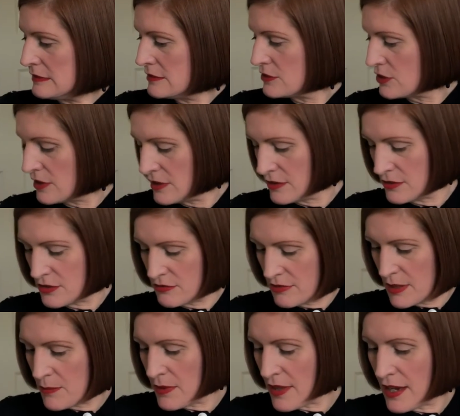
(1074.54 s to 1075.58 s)
try not to
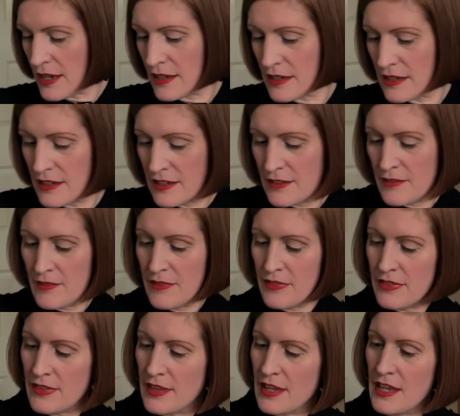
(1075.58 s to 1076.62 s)
rip that,
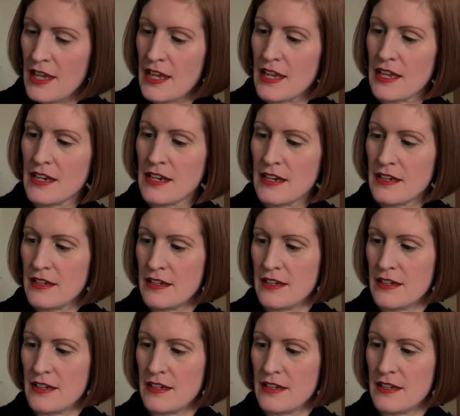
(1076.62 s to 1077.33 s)
in